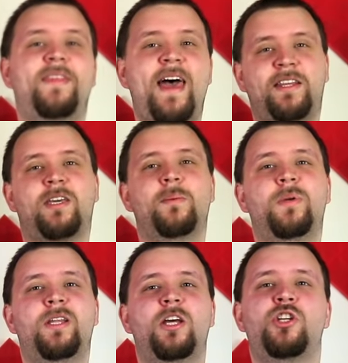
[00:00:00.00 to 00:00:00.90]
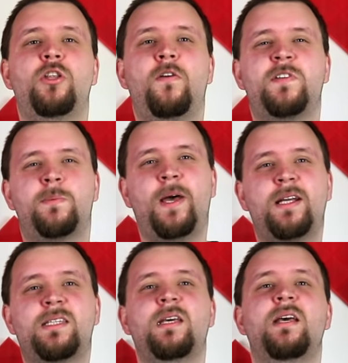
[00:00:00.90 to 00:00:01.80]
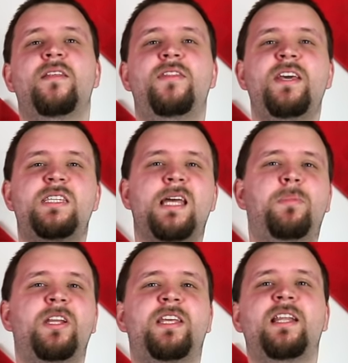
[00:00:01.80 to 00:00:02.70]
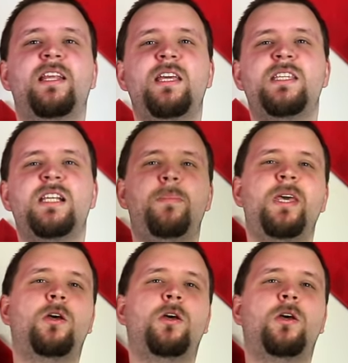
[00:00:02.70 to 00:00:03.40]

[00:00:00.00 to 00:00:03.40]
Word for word: that combination of specs, this tablet can easily be